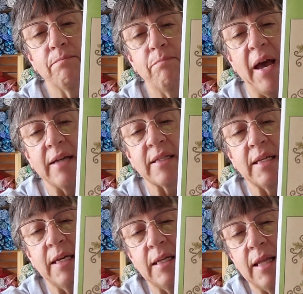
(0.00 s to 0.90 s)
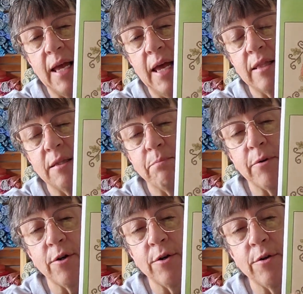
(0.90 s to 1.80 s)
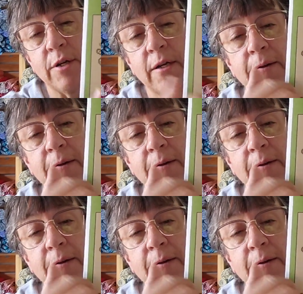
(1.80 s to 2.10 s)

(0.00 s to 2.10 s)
basket and the bird.